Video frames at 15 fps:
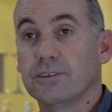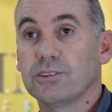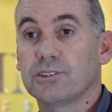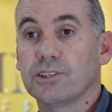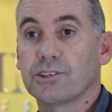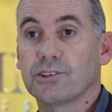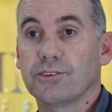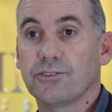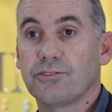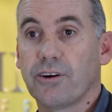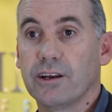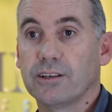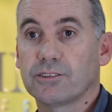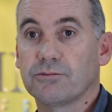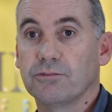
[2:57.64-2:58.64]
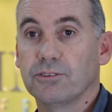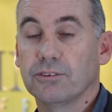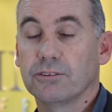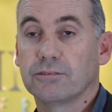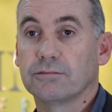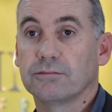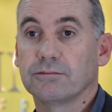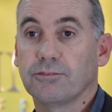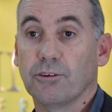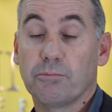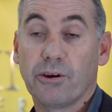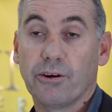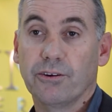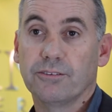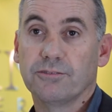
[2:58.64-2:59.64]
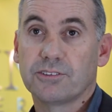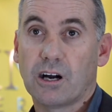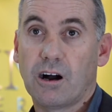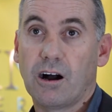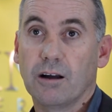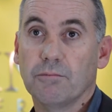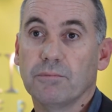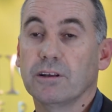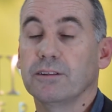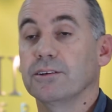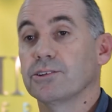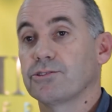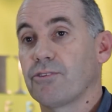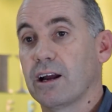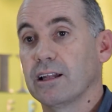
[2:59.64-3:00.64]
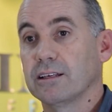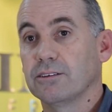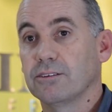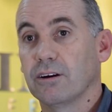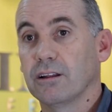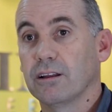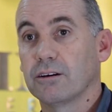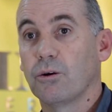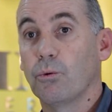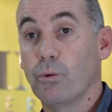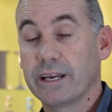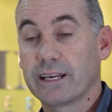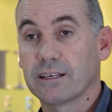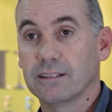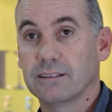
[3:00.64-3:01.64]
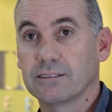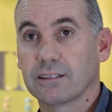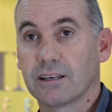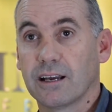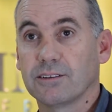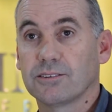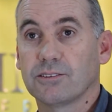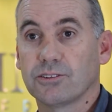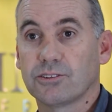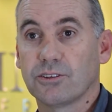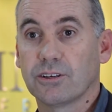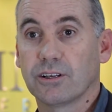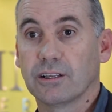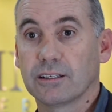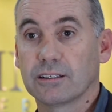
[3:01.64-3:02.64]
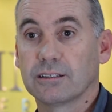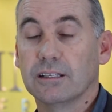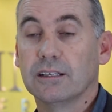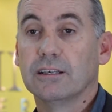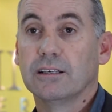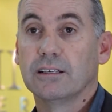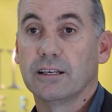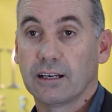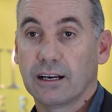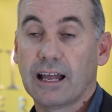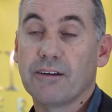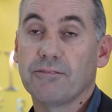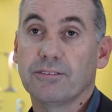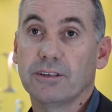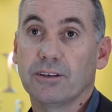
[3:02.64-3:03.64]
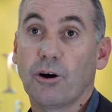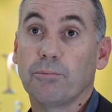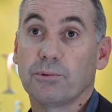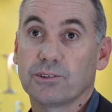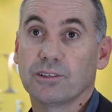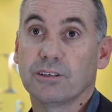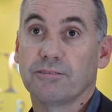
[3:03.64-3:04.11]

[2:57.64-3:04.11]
decision to transfer for a period of time and the Australian dollar weakens against the sterling, it'll have the opposite